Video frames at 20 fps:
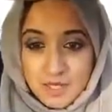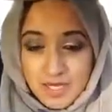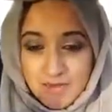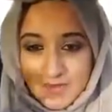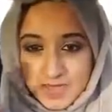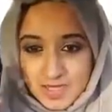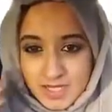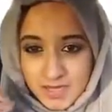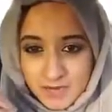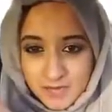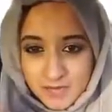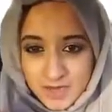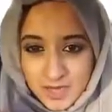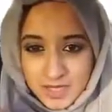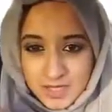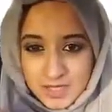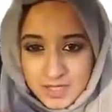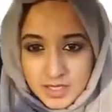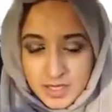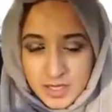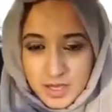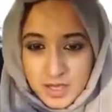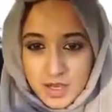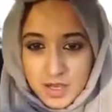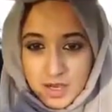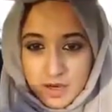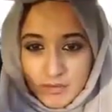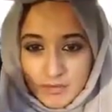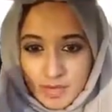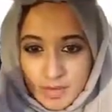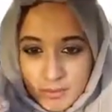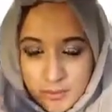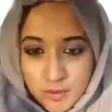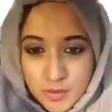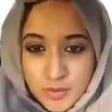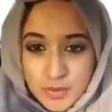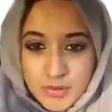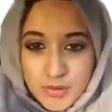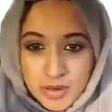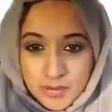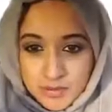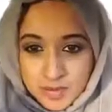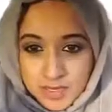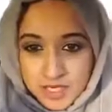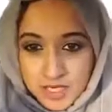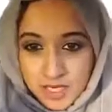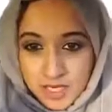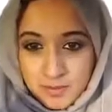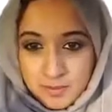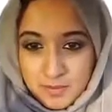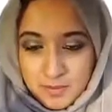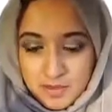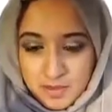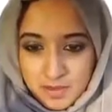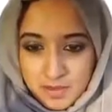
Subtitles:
give yourself that reprogramming time,